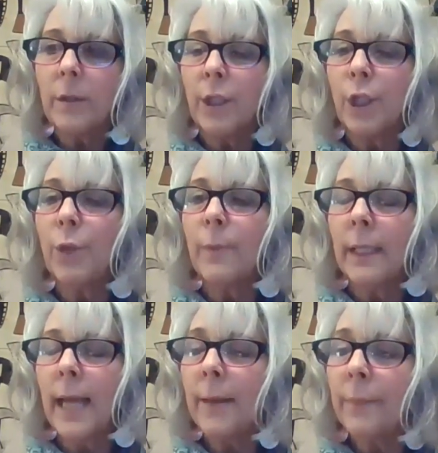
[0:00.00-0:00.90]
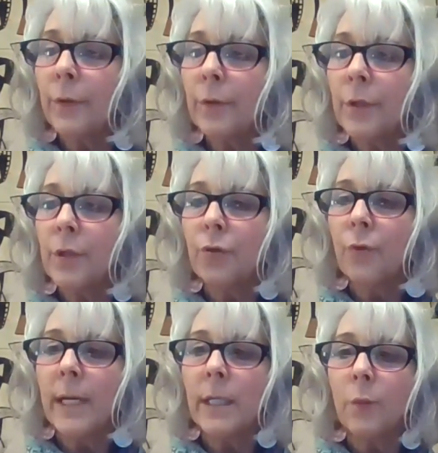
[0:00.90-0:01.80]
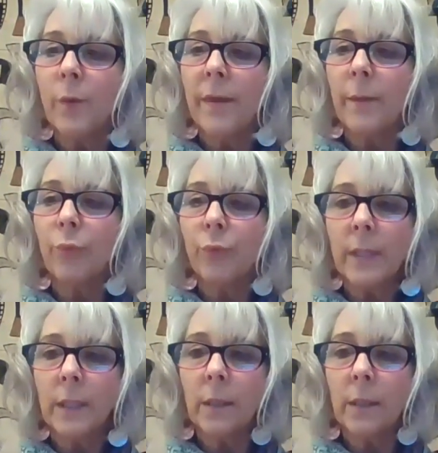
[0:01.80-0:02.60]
and human capital constraints within pre-